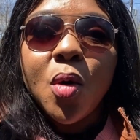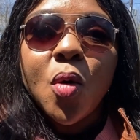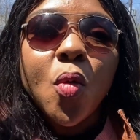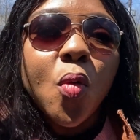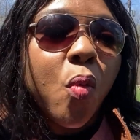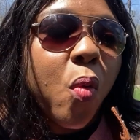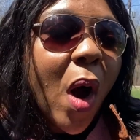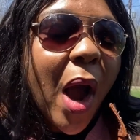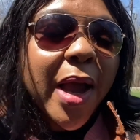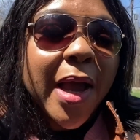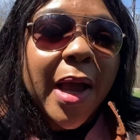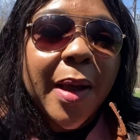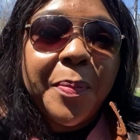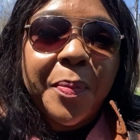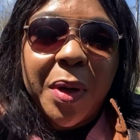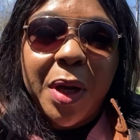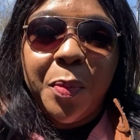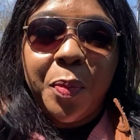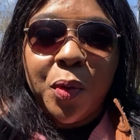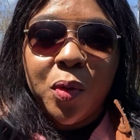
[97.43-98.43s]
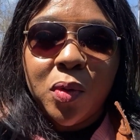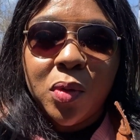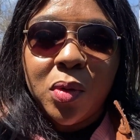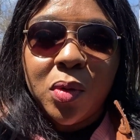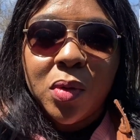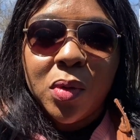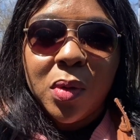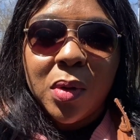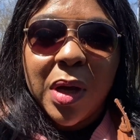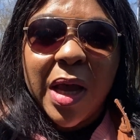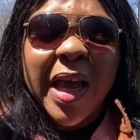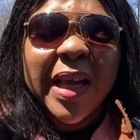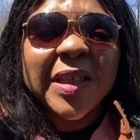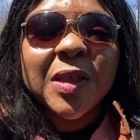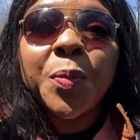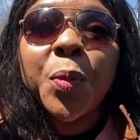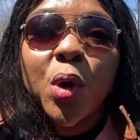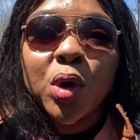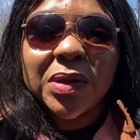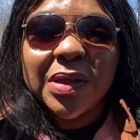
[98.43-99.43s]
Why are people
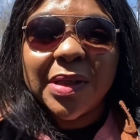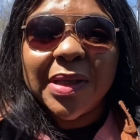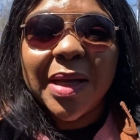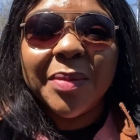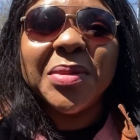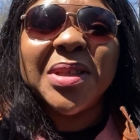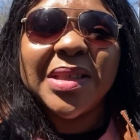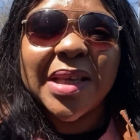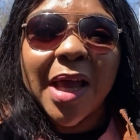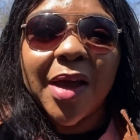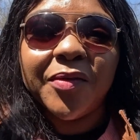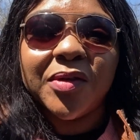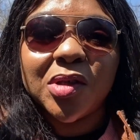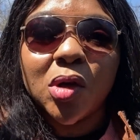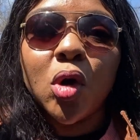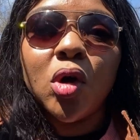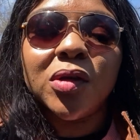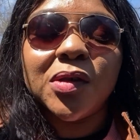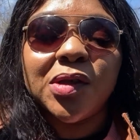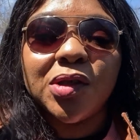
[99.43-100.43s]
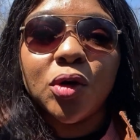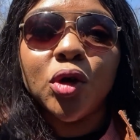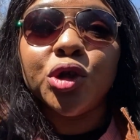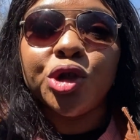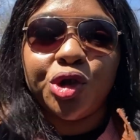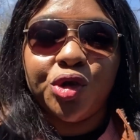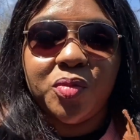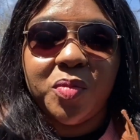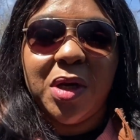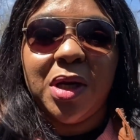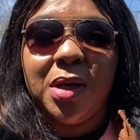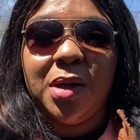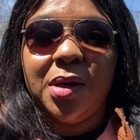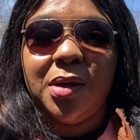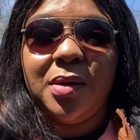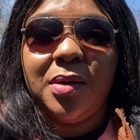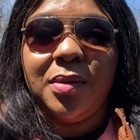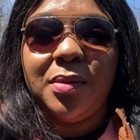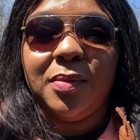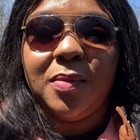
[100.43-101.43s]
exposing themselves on social
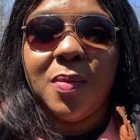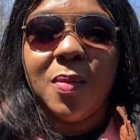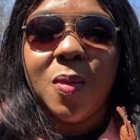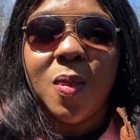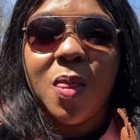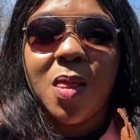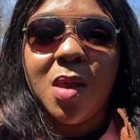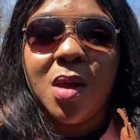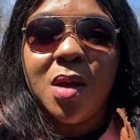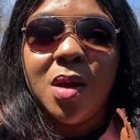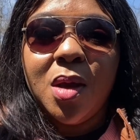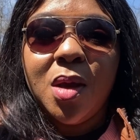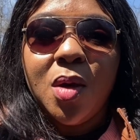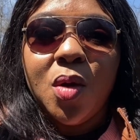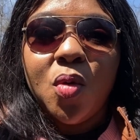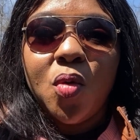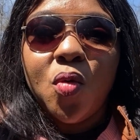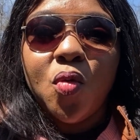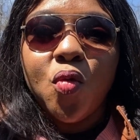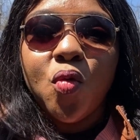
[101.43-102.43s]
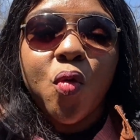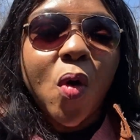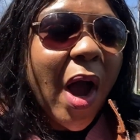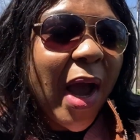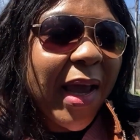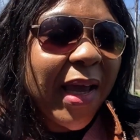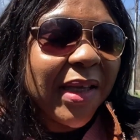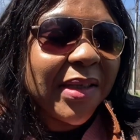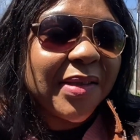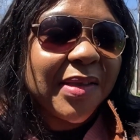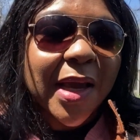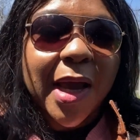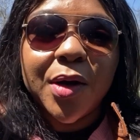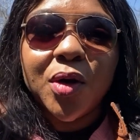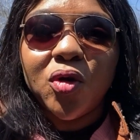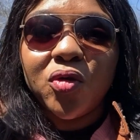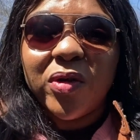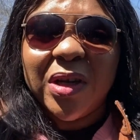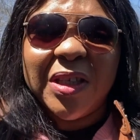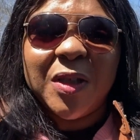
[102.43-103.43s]
media? Why is there
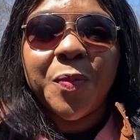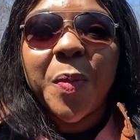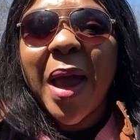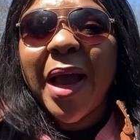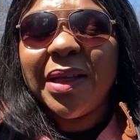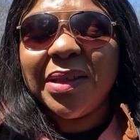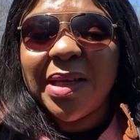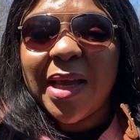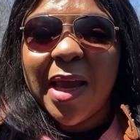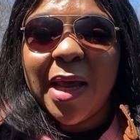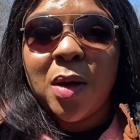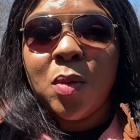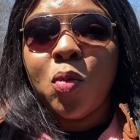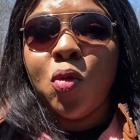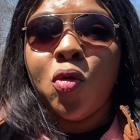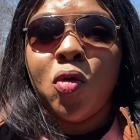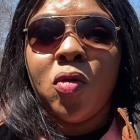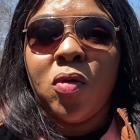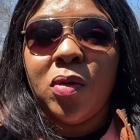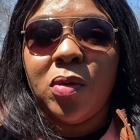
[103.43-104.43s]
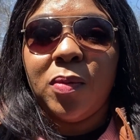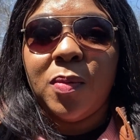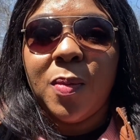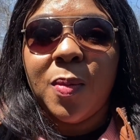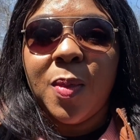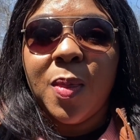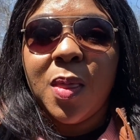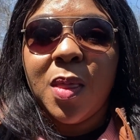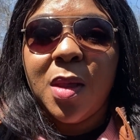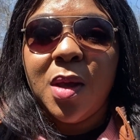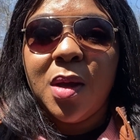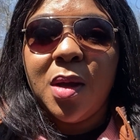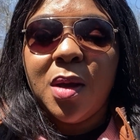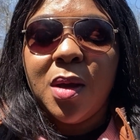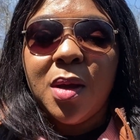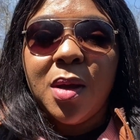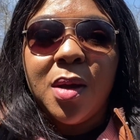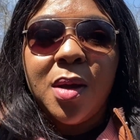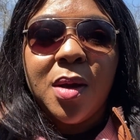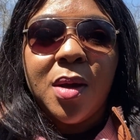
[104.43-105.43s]
no respect anymore?
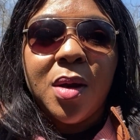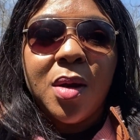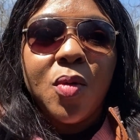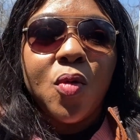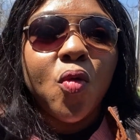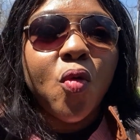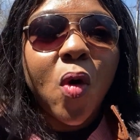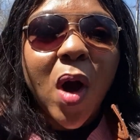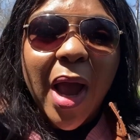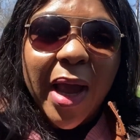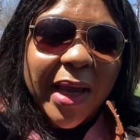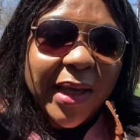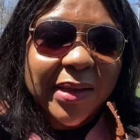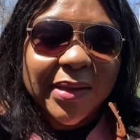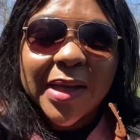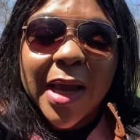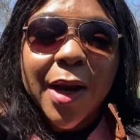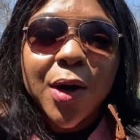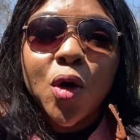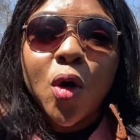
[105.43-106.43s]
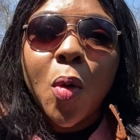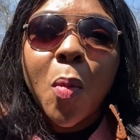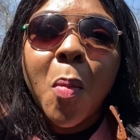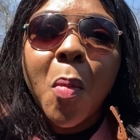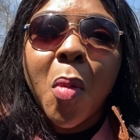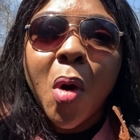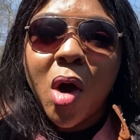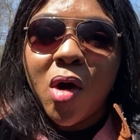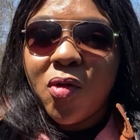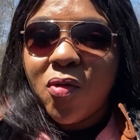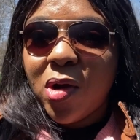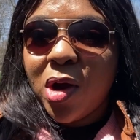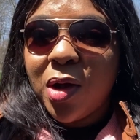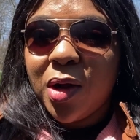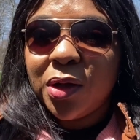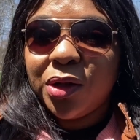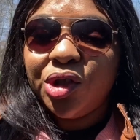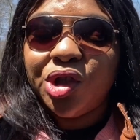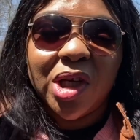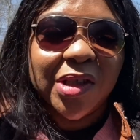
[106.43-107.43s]
Why is there no
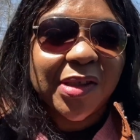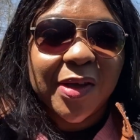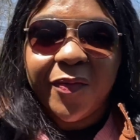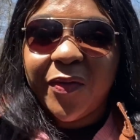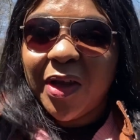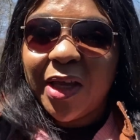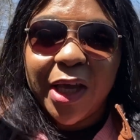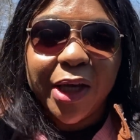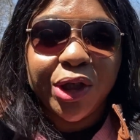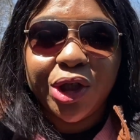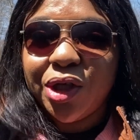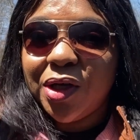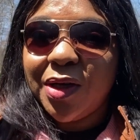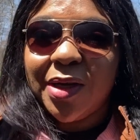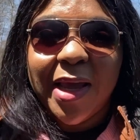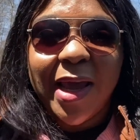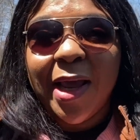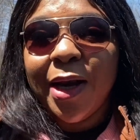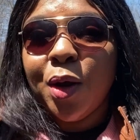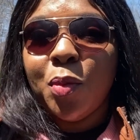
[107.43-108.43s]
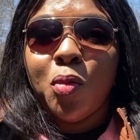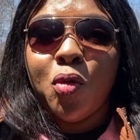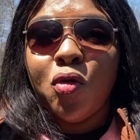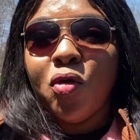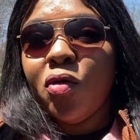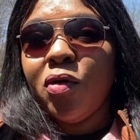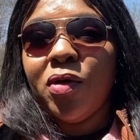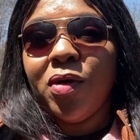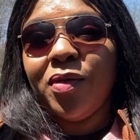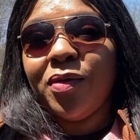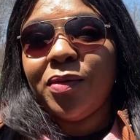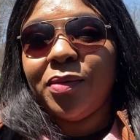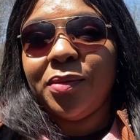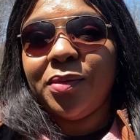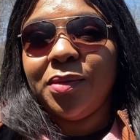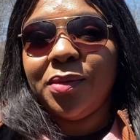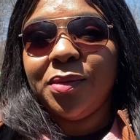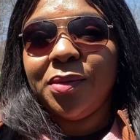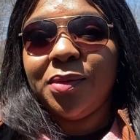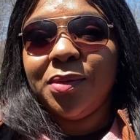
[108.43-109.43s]
moral justification anymore?
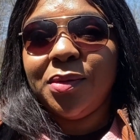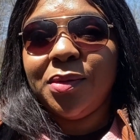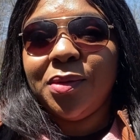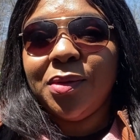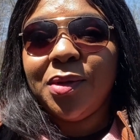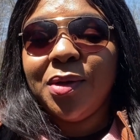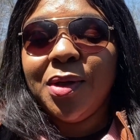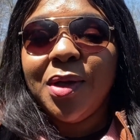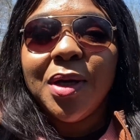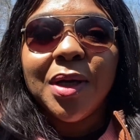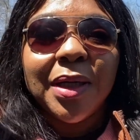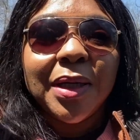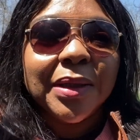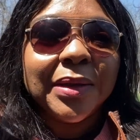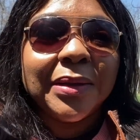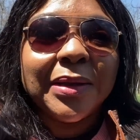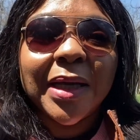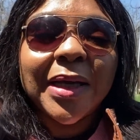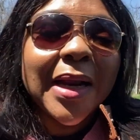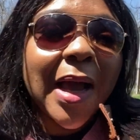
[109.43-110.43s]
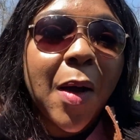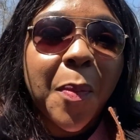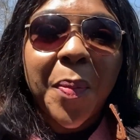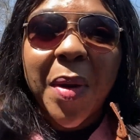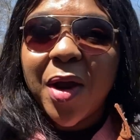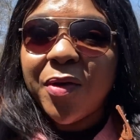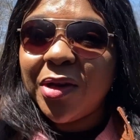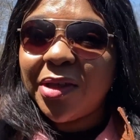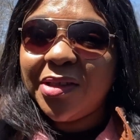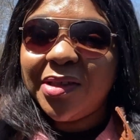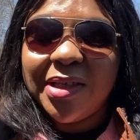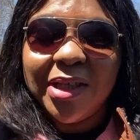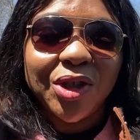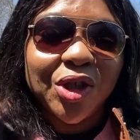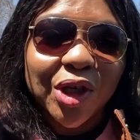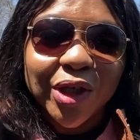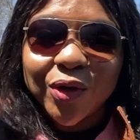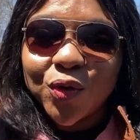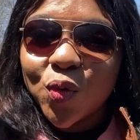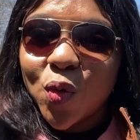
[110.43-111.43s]
Didn't our parents teach
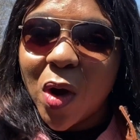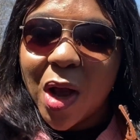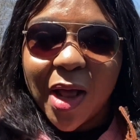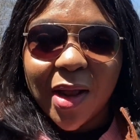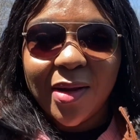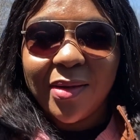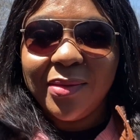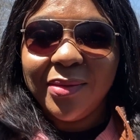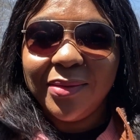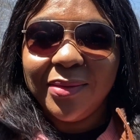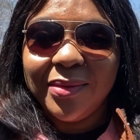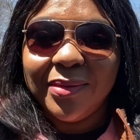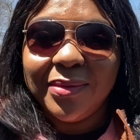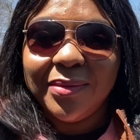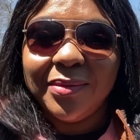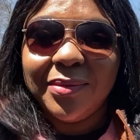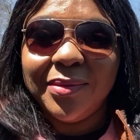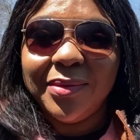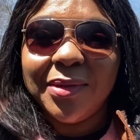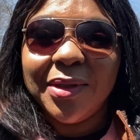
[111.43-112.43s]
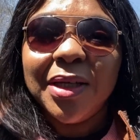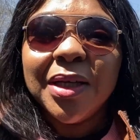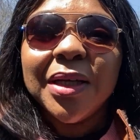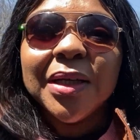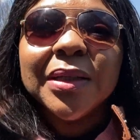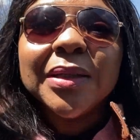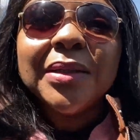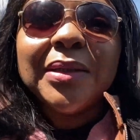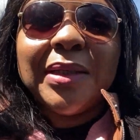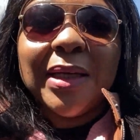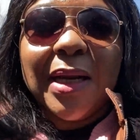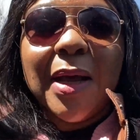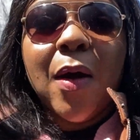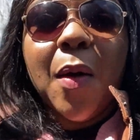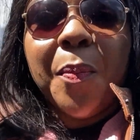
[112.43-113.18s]
us well? Did our